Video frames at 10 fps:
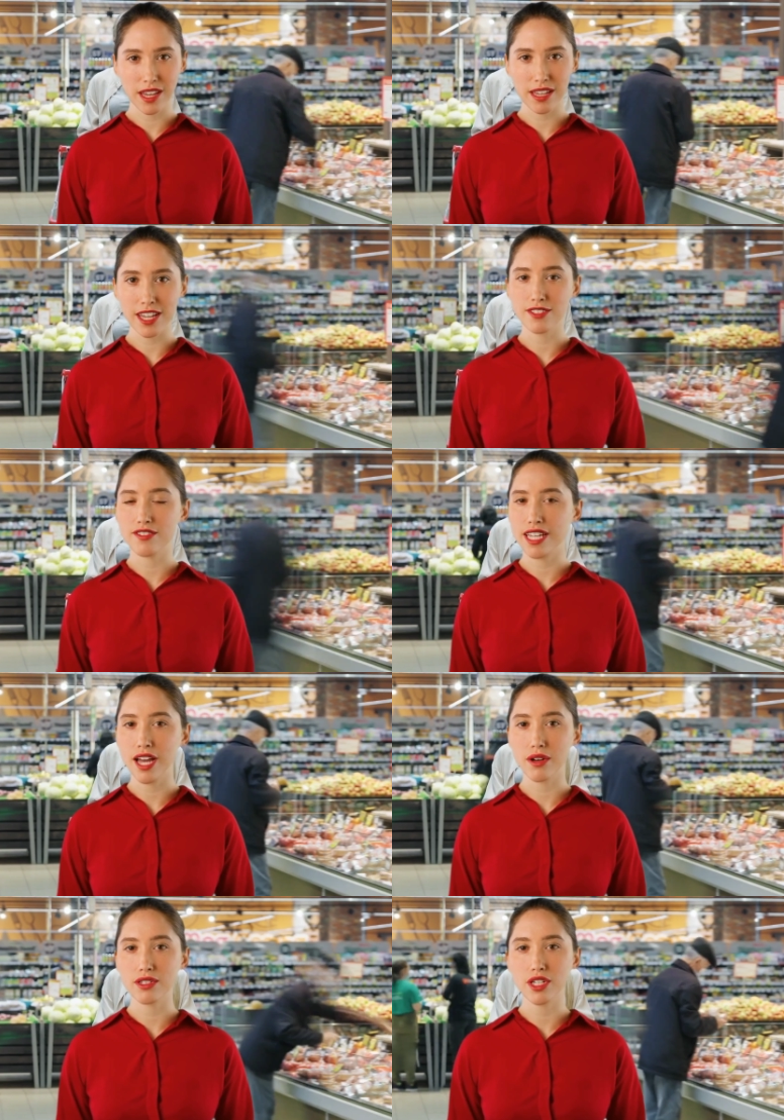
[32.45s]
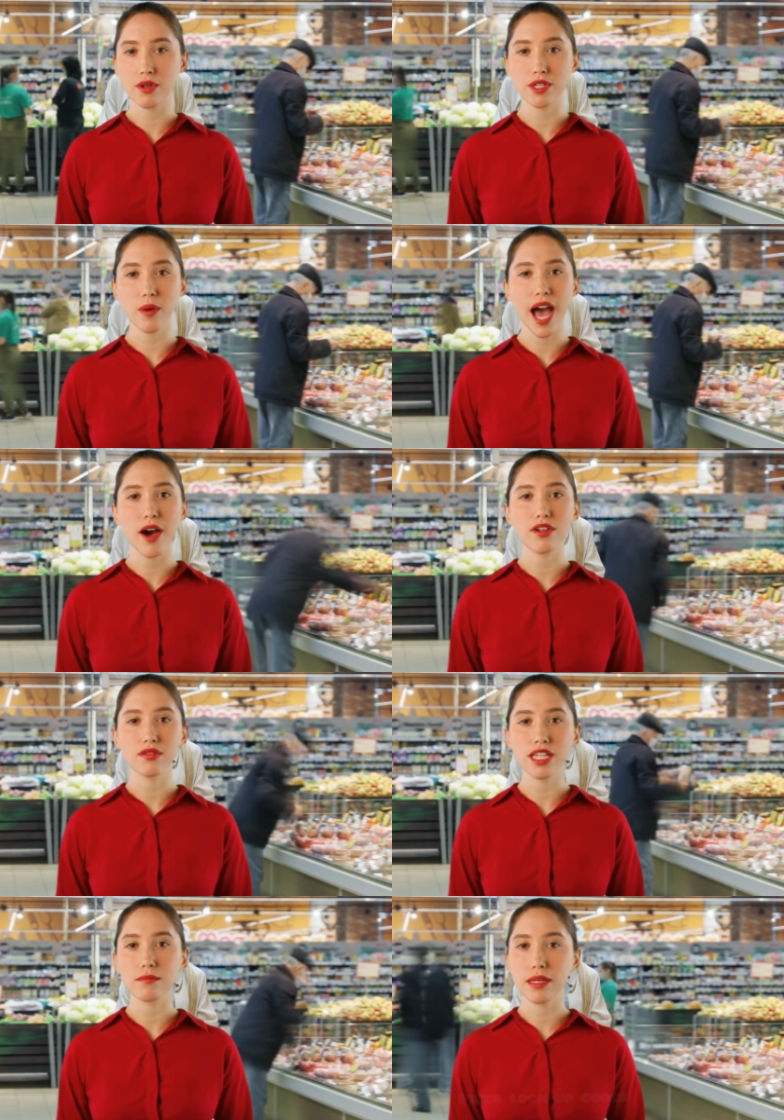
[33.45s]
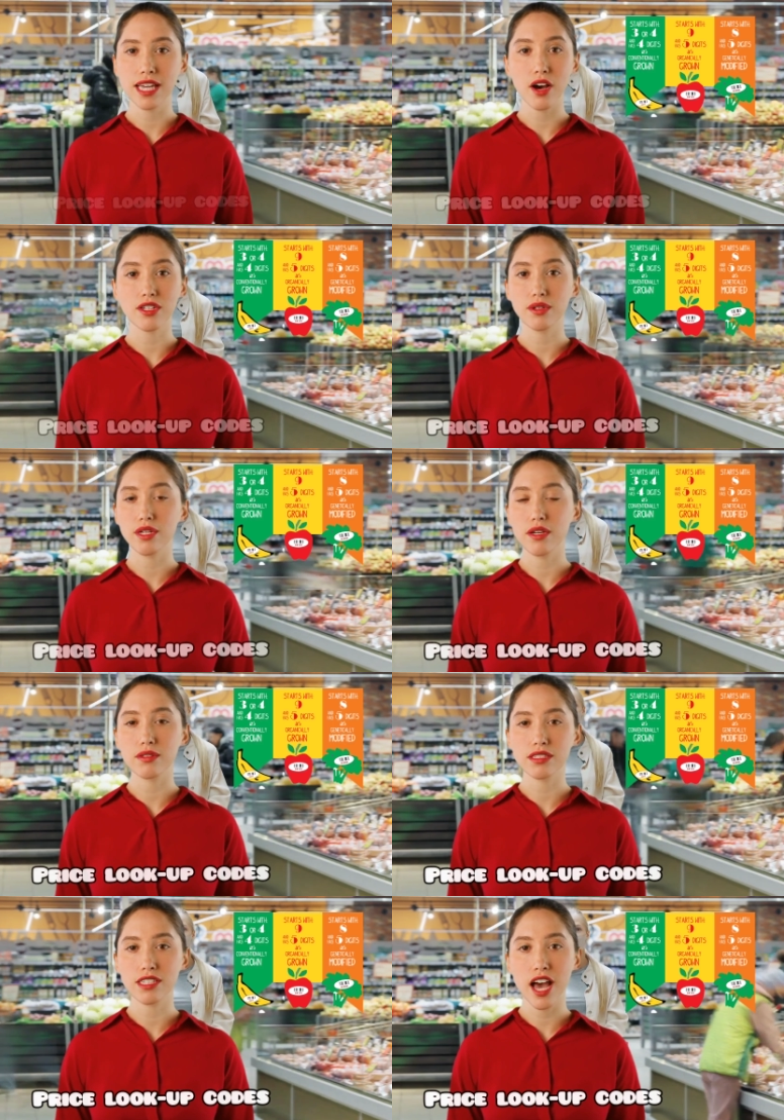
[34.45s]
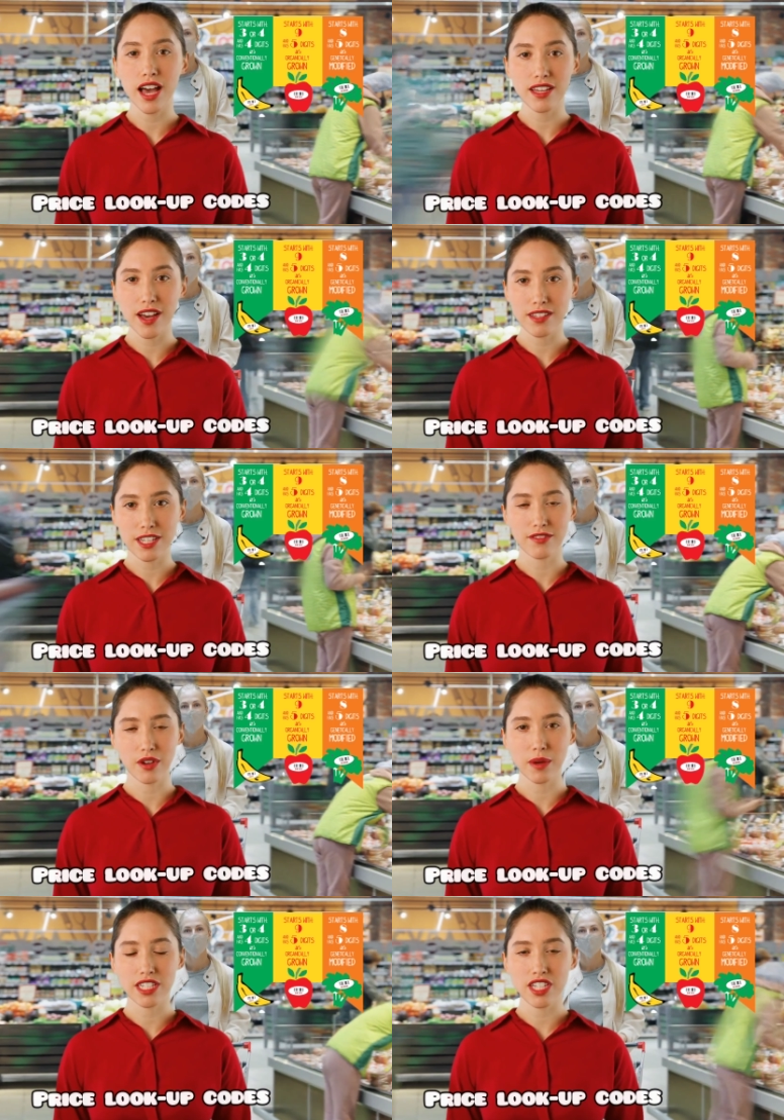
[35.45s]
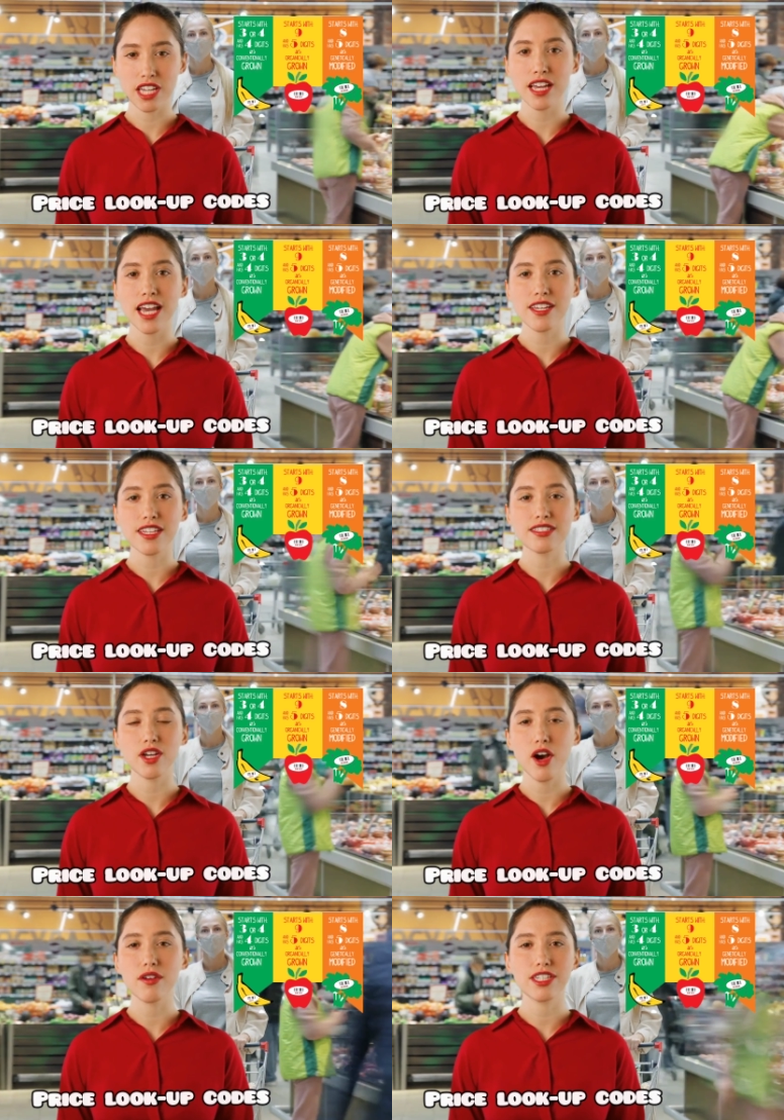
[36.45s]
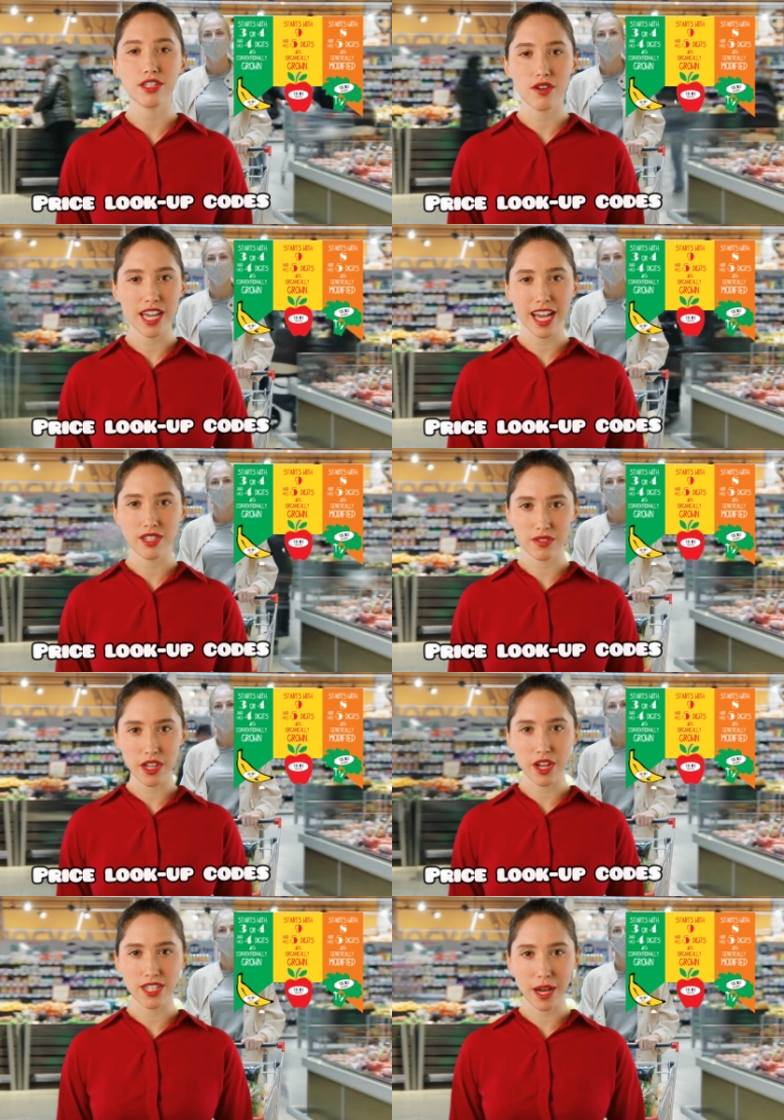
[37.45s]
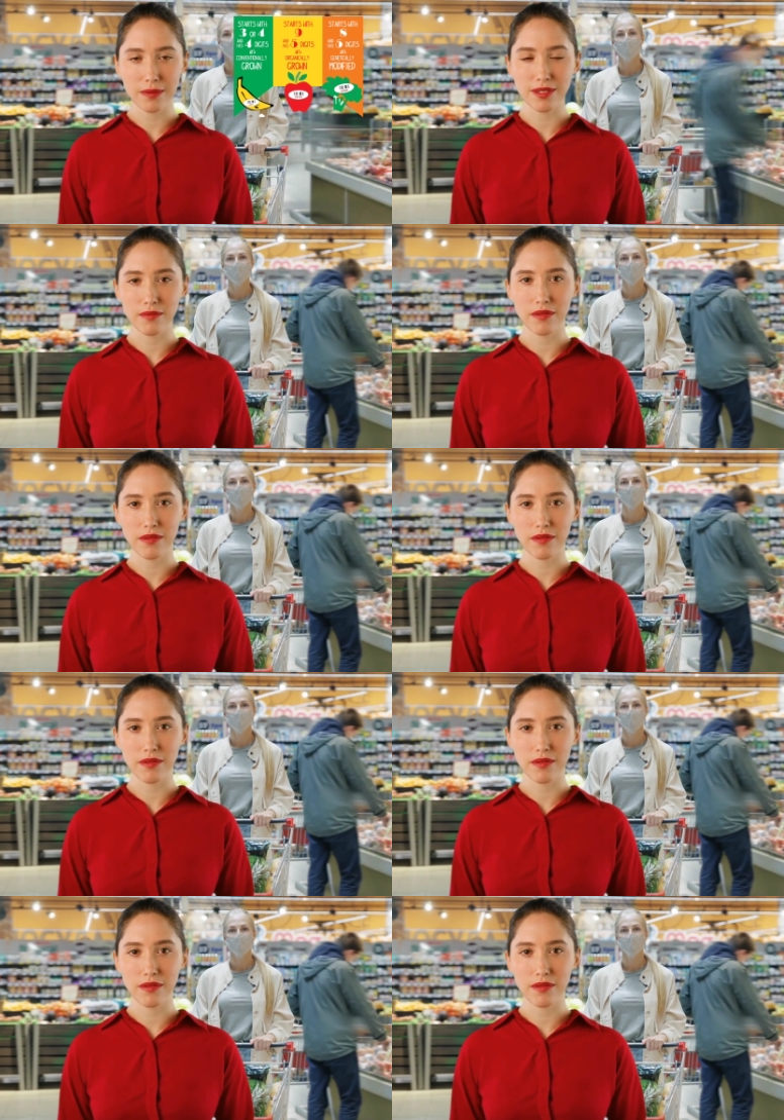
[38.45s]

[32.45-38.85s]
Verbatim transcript: This video shows you how to read PLU codes to unlock the information that is already right at your fingertips.